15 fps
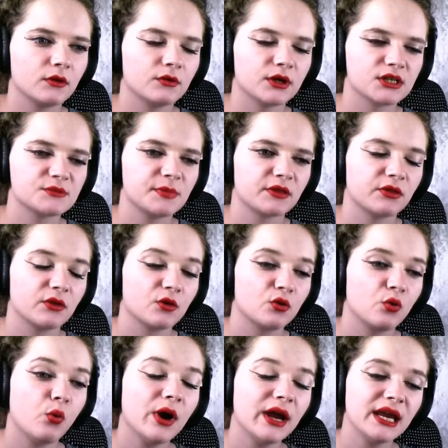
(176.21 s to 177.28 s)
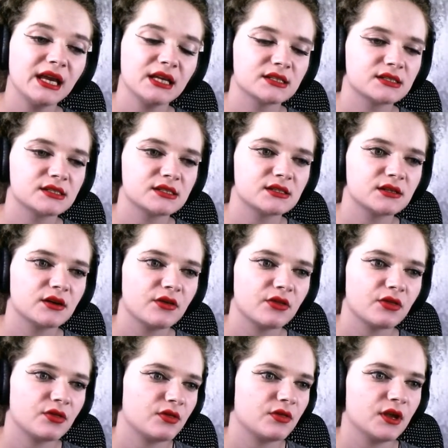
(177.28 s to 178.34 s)
you'd expect the Queen's
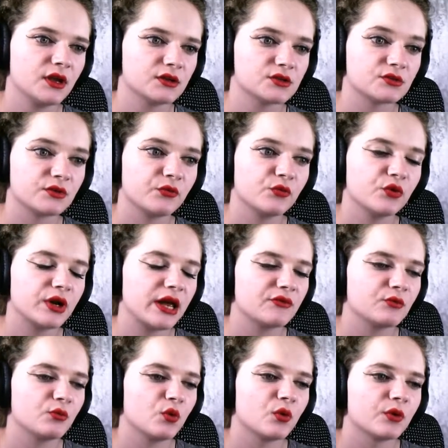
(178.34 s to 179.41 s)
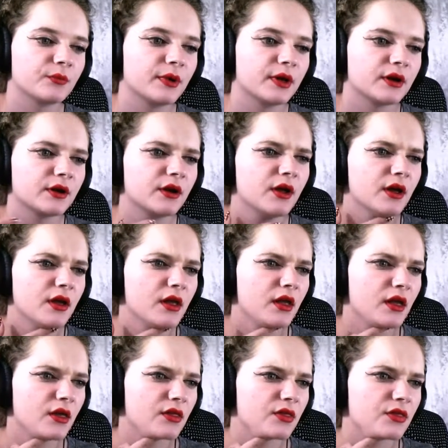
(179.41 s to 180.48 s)
theater room would have more, better.
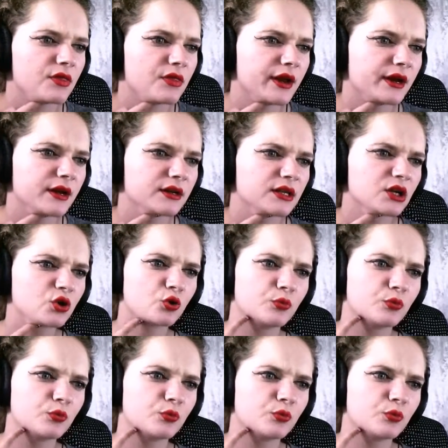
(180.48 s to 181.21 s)
The, the